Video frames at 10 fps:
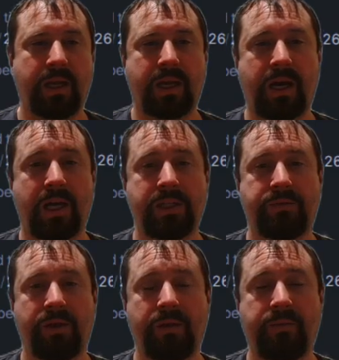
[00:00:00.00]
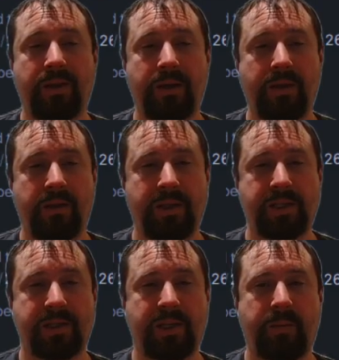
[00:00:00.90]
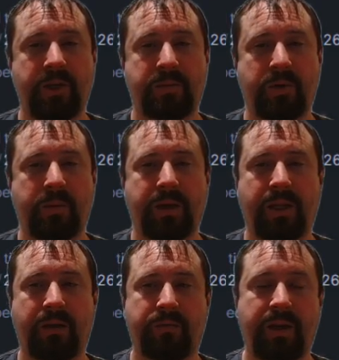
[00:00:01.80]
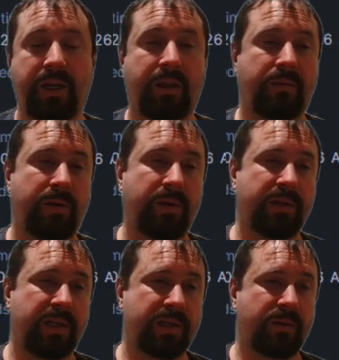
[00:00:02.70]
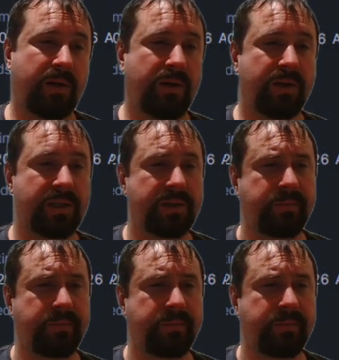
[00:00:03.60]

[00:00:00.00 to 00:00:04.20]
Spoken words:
cards view, this is the image property feeding through, so that's quite nice.